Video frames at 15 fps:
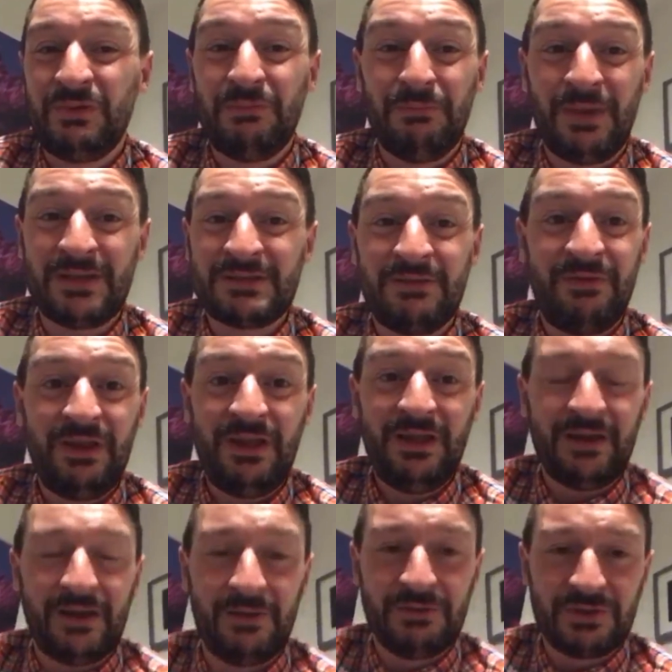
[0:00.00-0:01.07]
massive
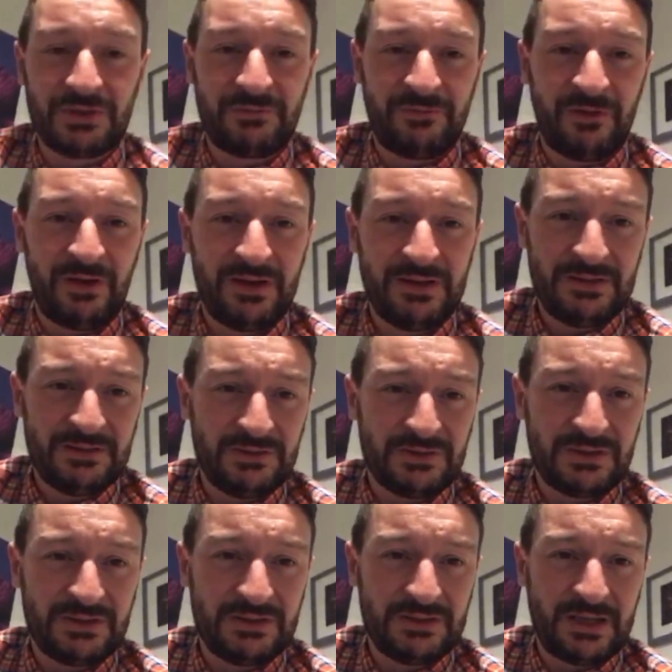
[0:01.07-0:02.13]
ego, just
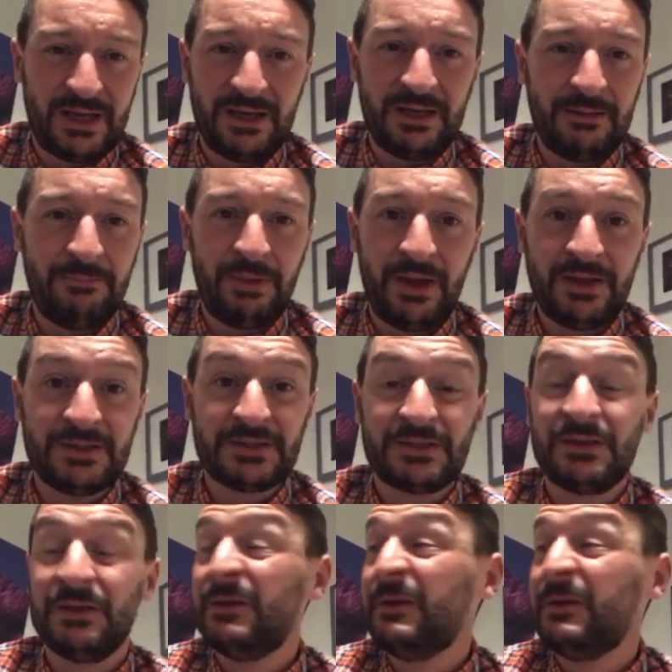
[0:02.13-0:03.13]
taking the piss.